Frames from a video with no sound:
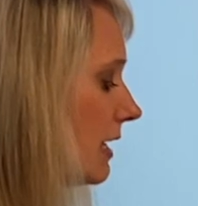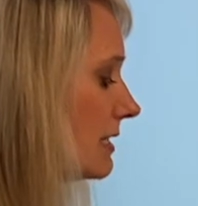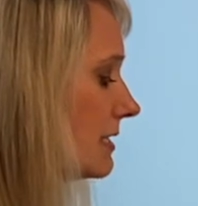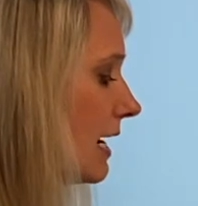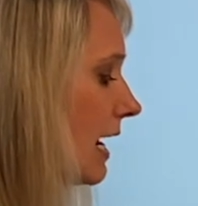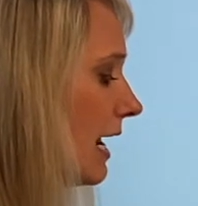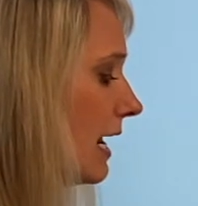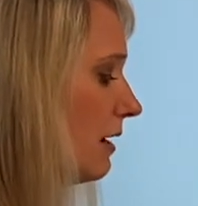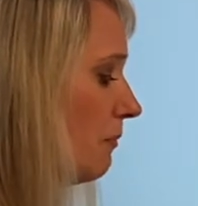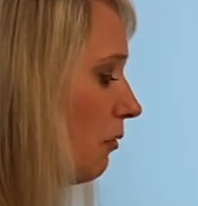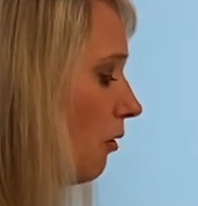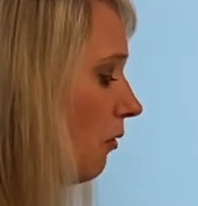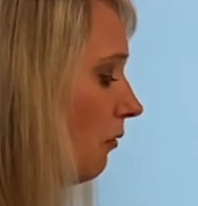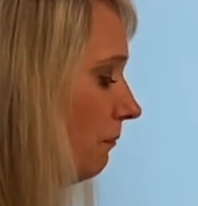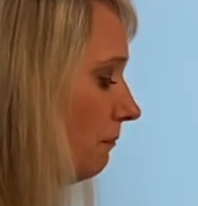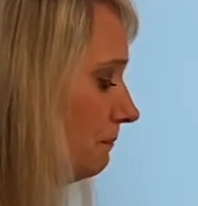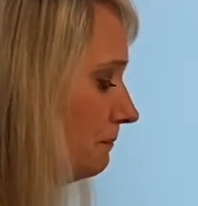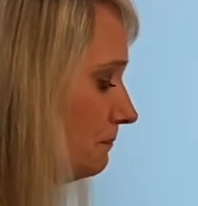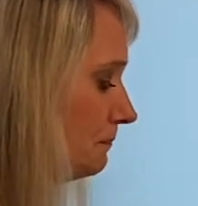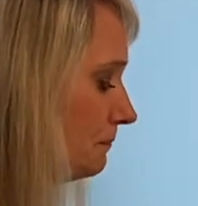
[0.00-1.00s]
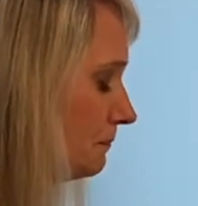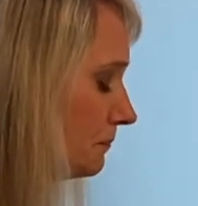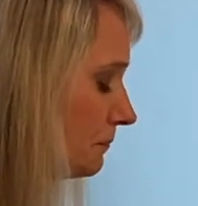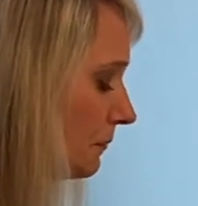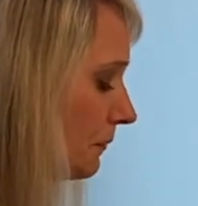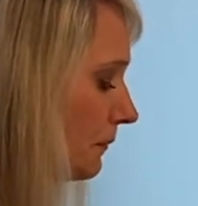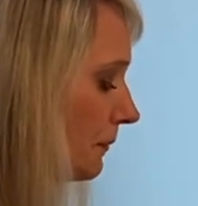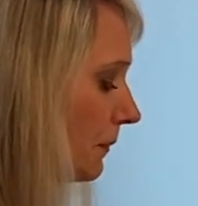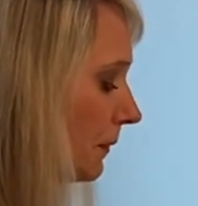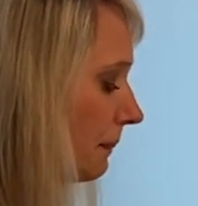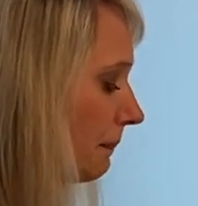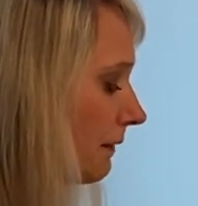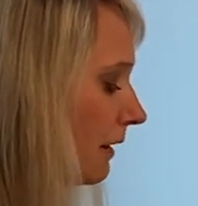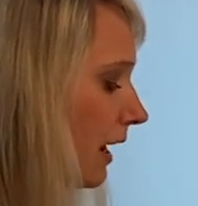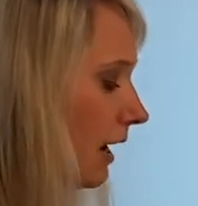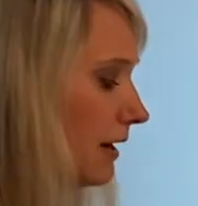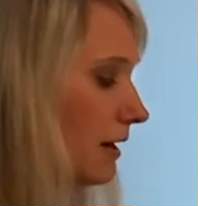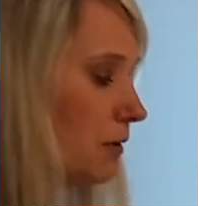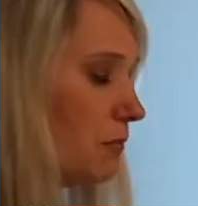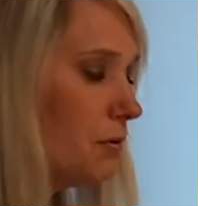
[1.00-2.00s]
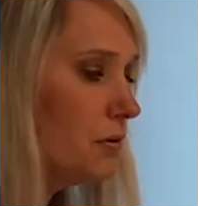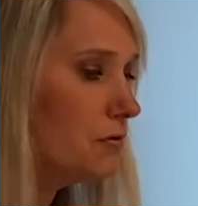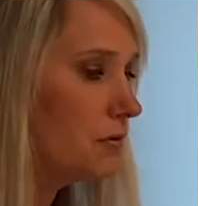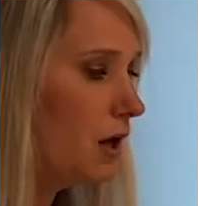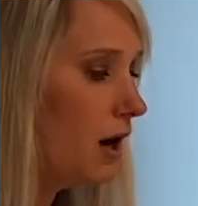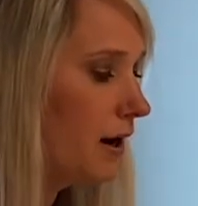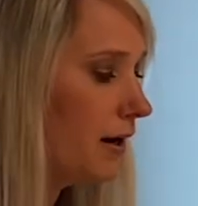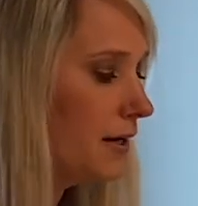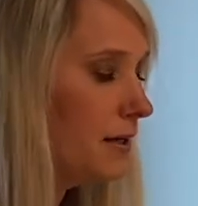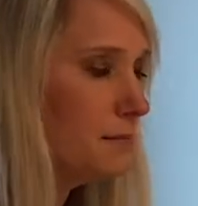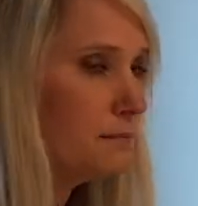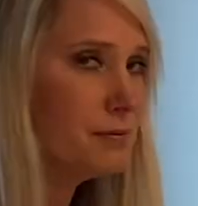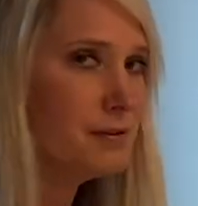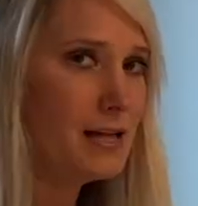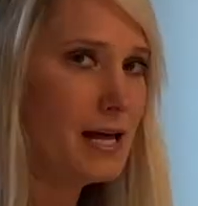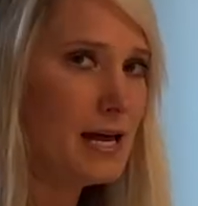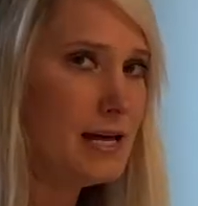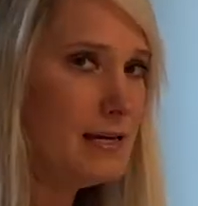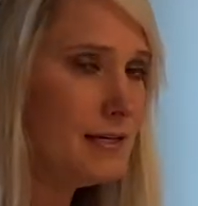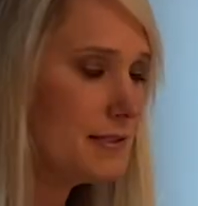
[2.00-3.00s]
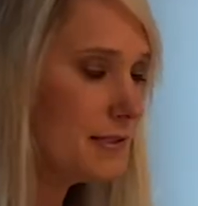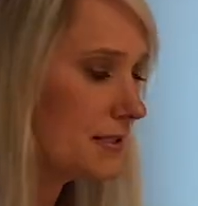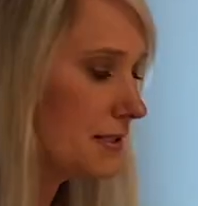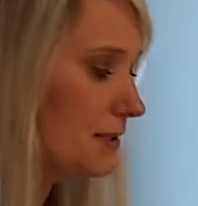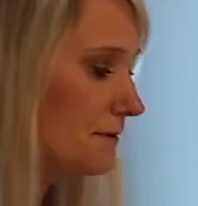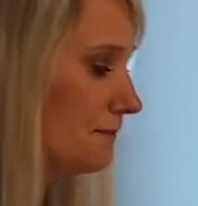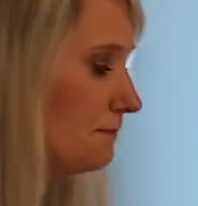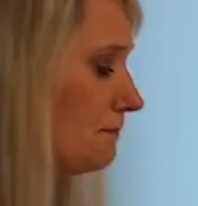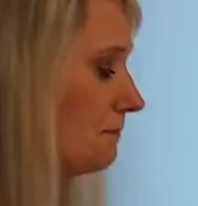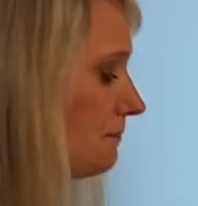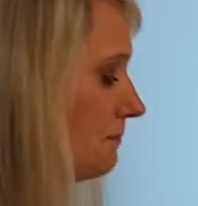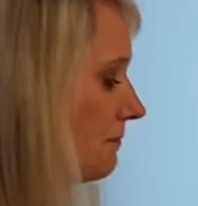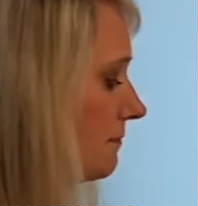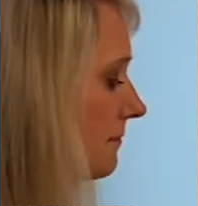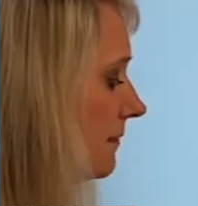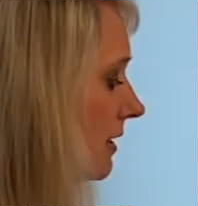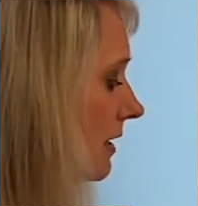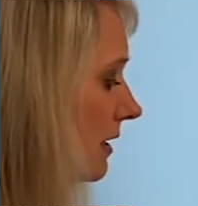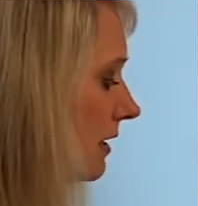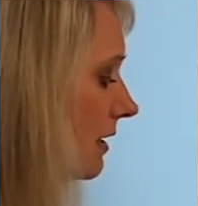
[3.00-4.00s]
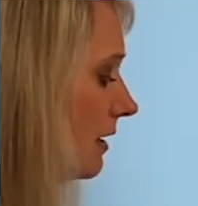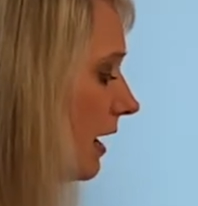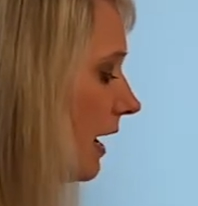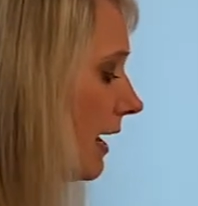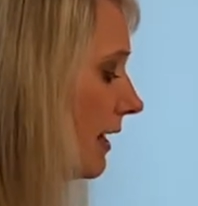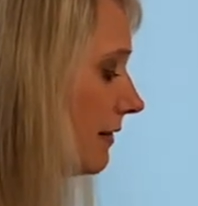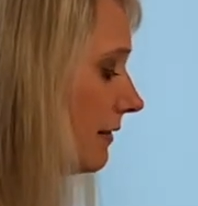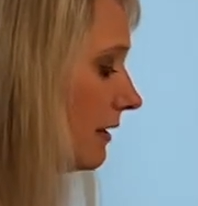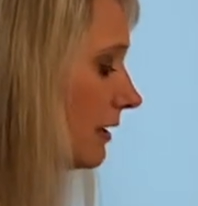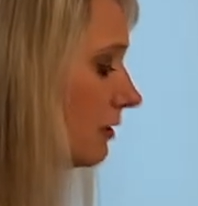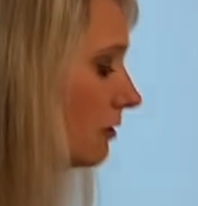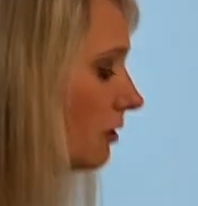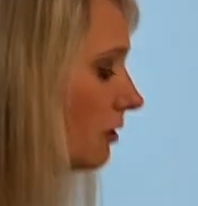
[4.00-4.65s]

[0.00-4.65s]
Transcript: table, and it will lock in place and then